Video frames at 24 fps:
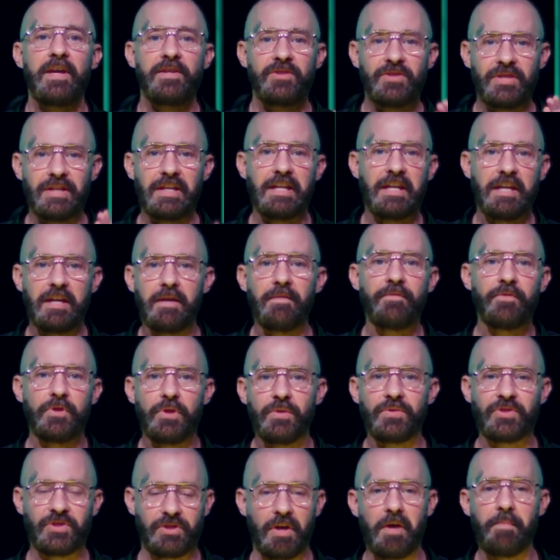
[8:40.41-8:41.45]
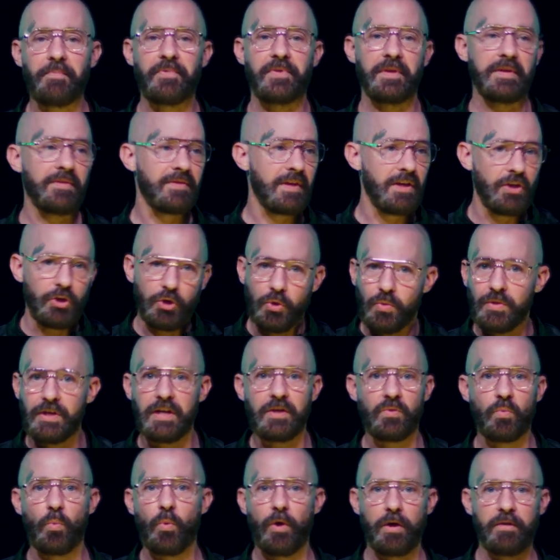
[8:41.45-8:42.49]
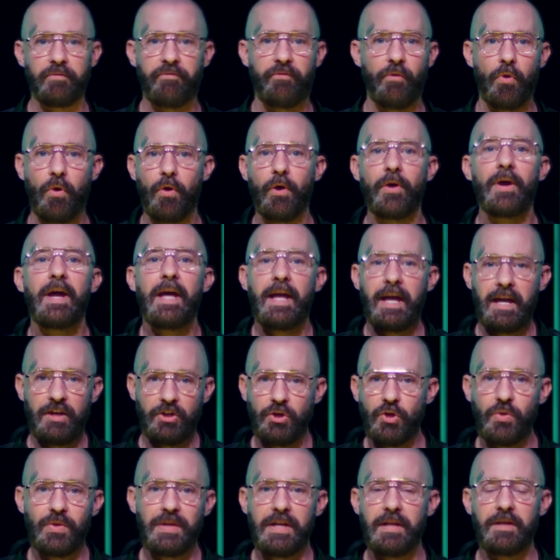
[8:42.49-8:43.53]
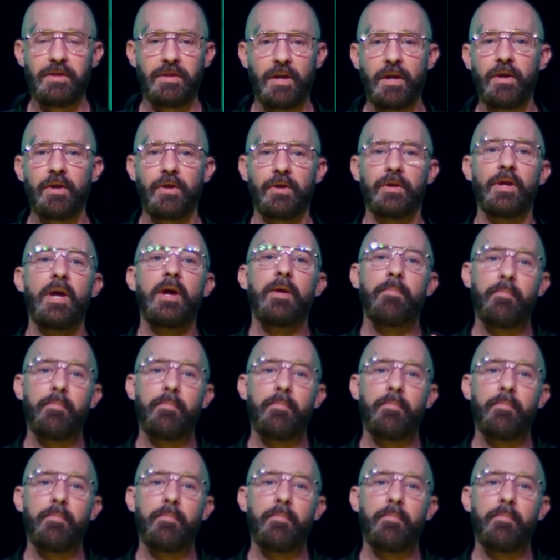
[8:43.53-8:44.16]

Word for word: to give you something that you didn't work for and you didn't earn.